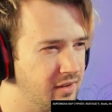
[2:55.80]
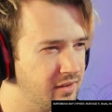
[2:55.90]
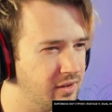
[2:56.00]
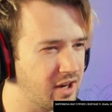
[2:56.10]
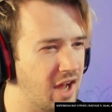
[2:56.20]

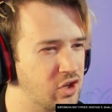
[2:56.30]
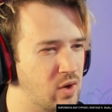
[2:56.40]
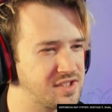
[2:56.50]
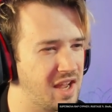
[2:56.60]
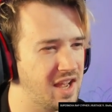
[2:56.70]
Their
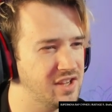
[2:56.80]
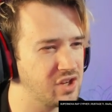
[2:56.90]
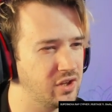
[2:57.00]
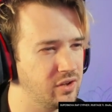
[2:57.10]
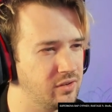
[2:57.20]
Contrast as...
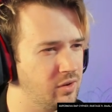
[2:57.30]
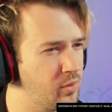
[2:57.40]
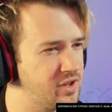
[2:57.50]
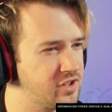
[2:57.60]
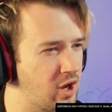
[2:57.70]
No,
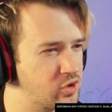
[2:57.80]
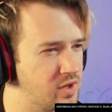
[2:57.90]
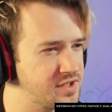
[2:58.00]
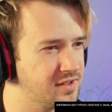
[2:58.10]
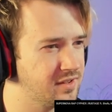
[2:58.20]
we did
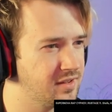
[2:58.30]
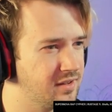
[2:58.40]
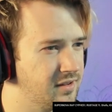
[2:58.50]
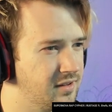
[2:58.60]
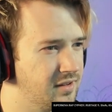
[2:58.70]
Contrast.
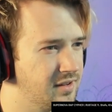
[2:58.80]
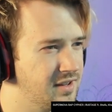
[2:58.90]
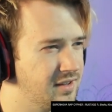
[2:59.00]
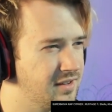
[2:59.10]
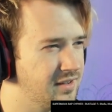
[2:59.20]

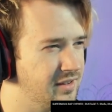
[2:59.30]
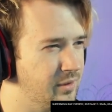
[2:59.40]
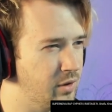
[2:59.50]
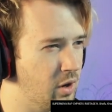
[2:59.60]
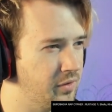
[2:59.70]
There we go.